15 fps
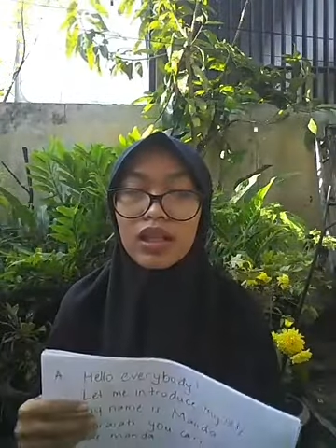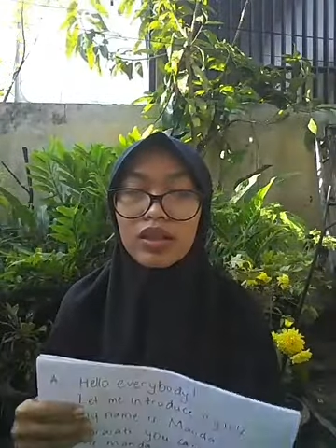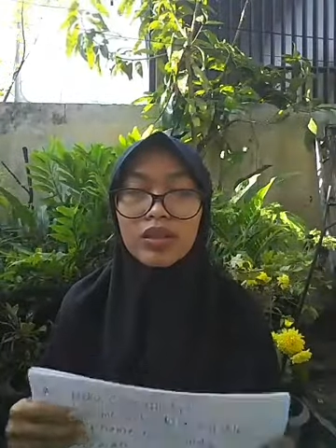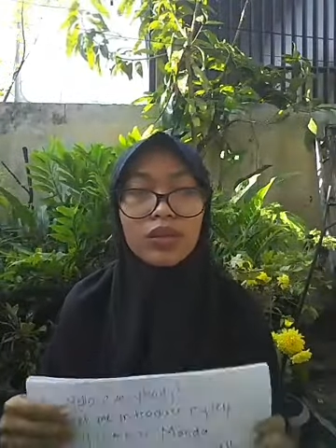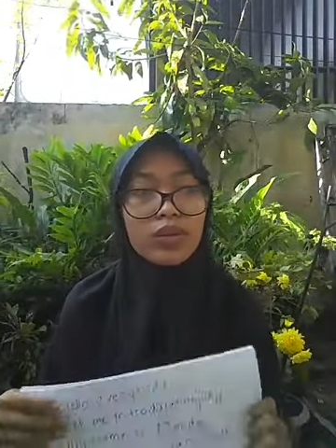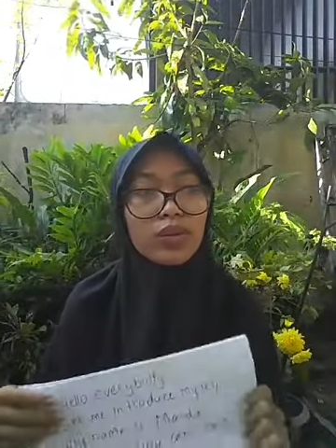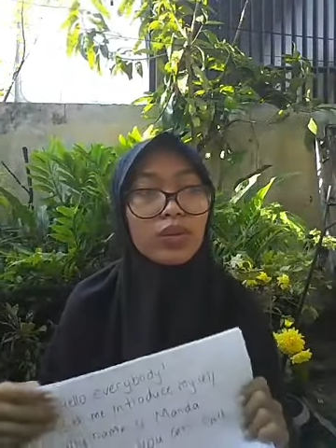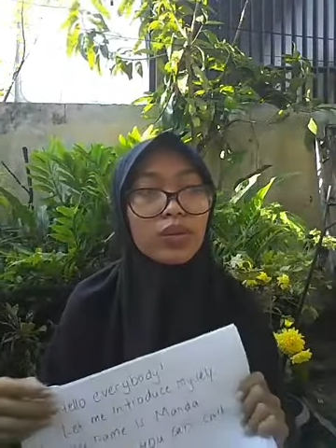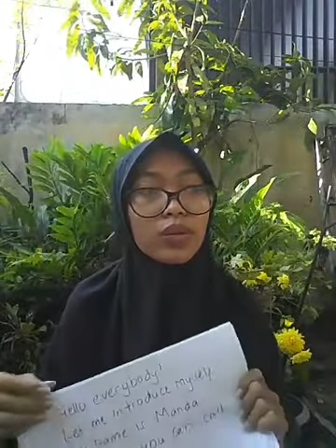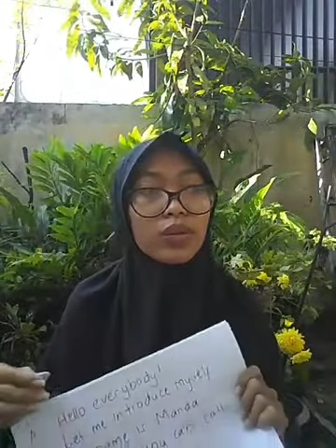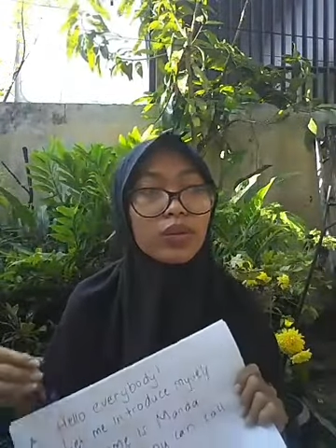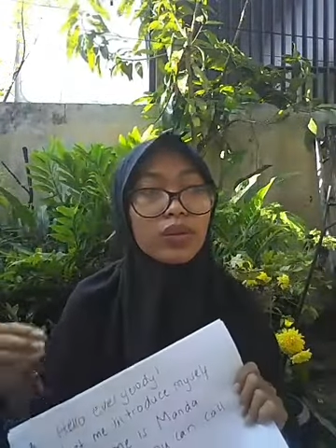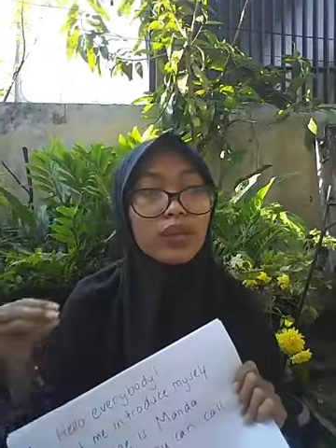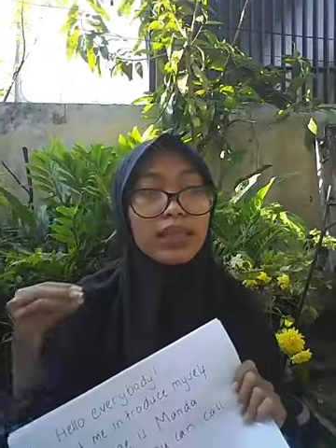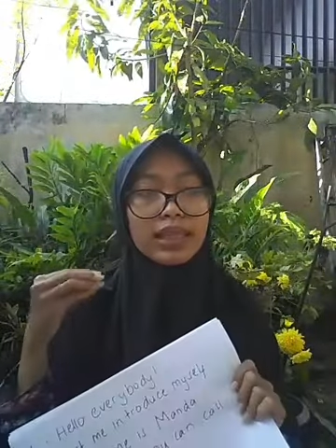to
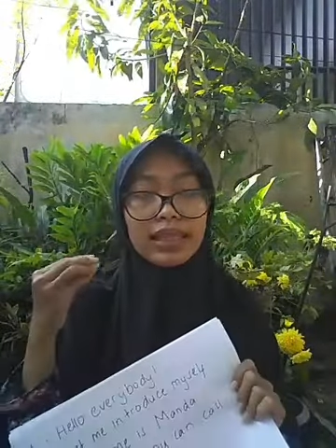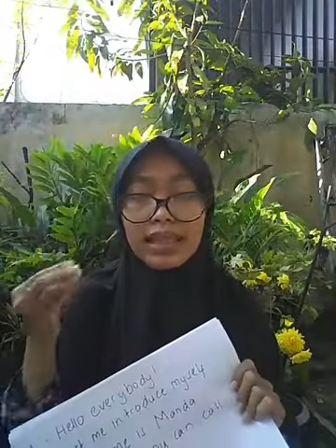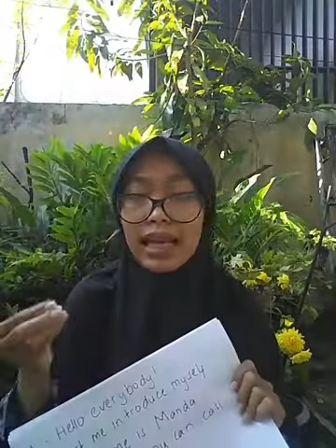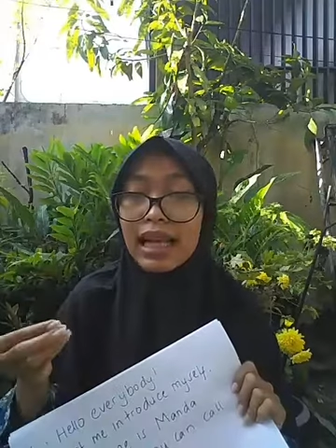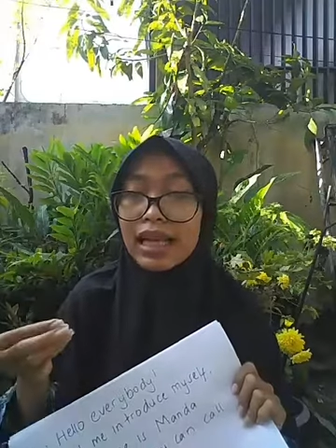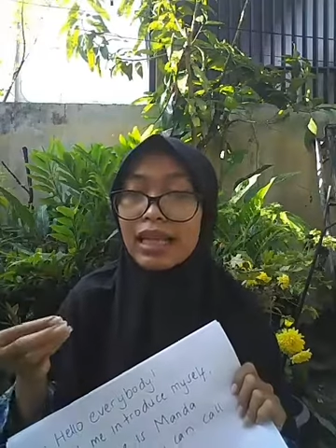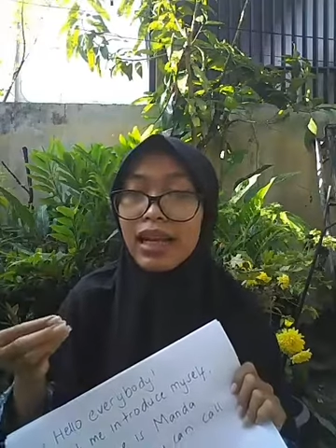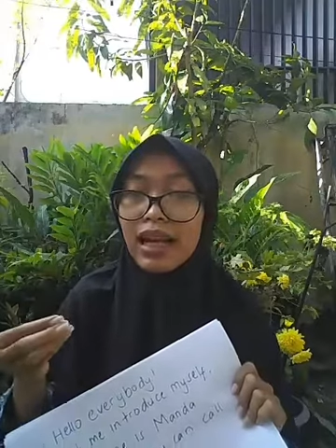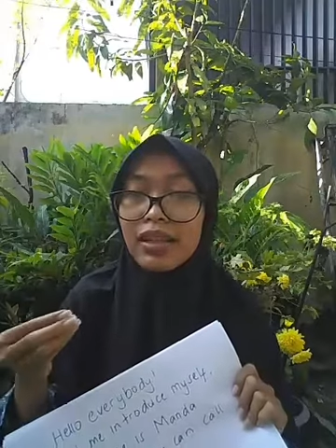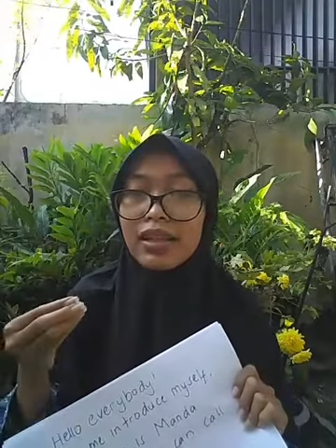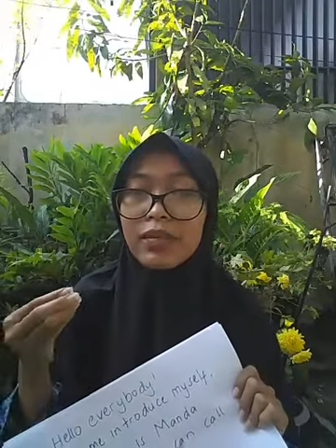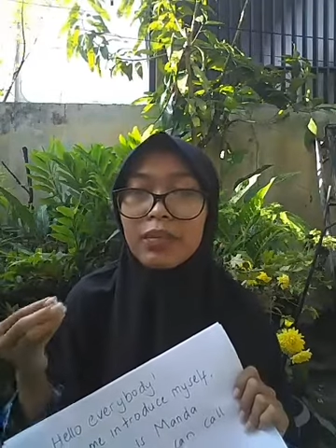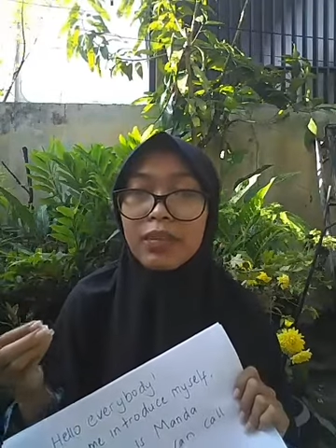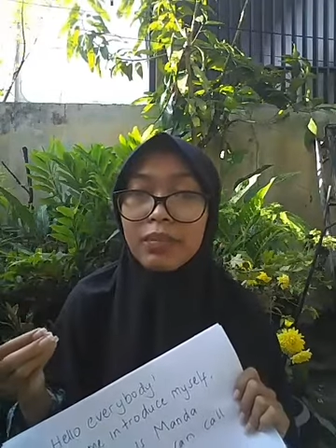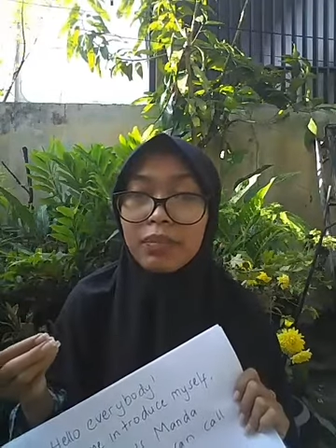tell other
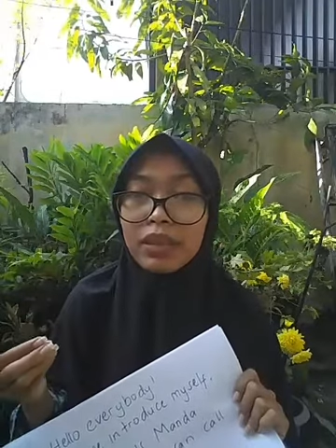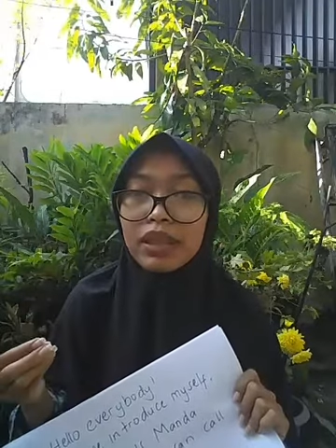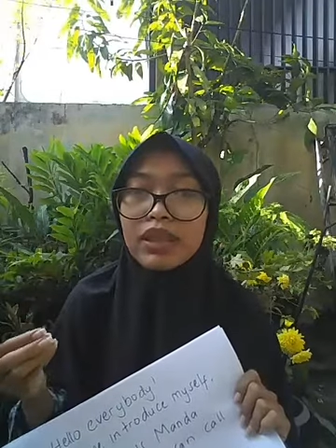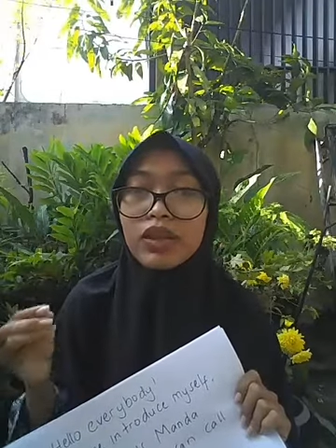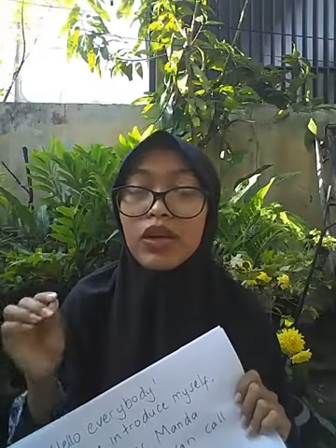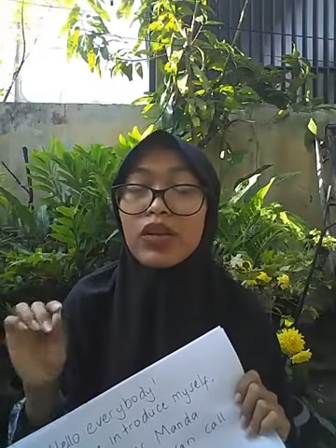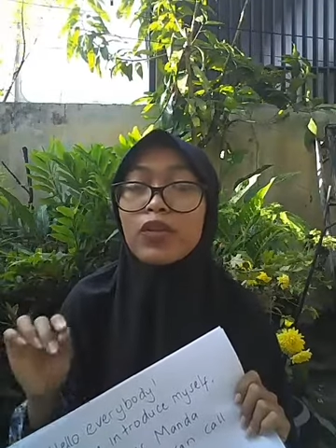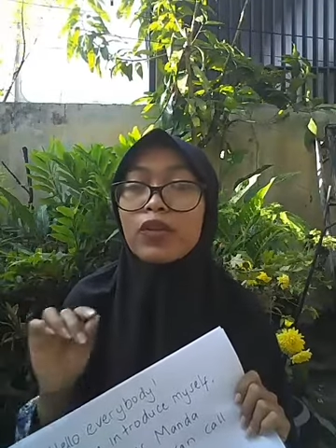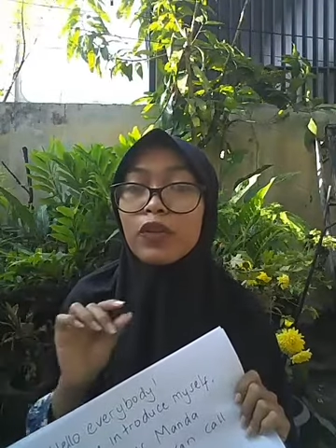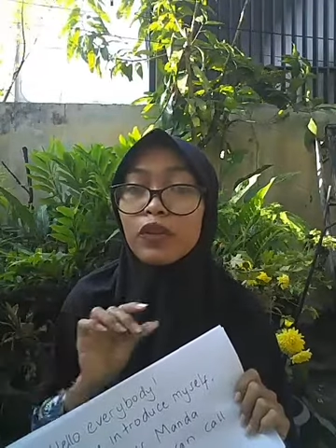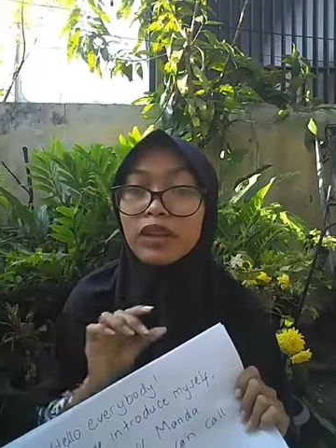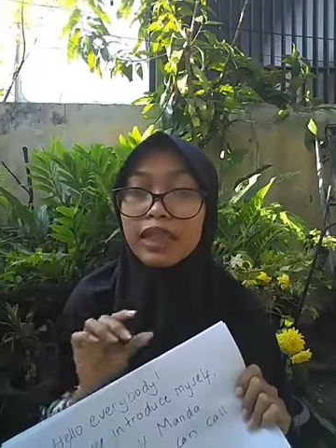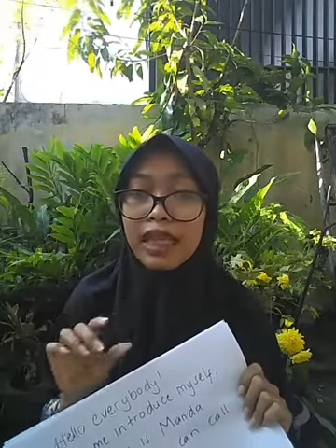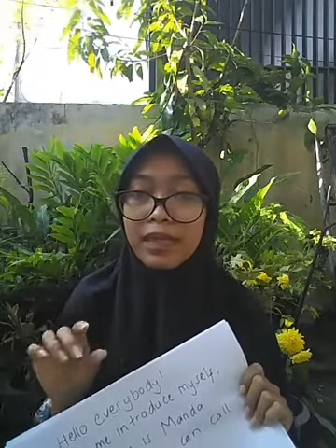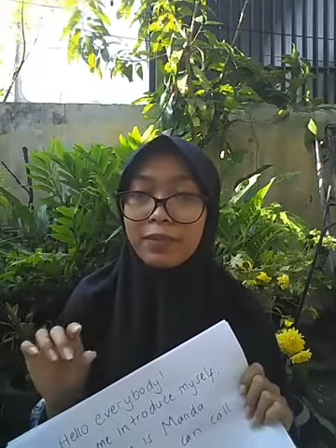people your full
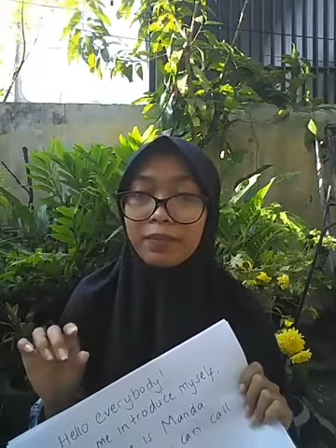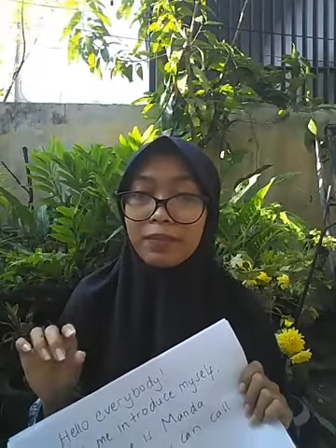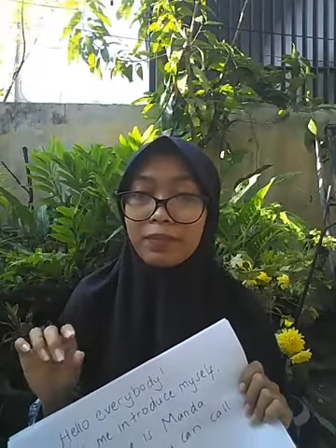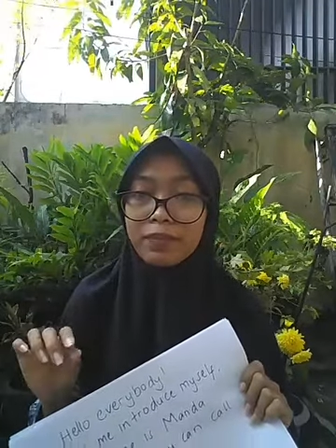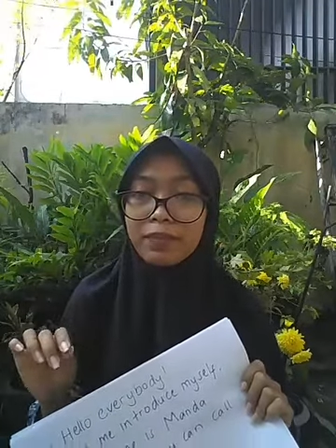name.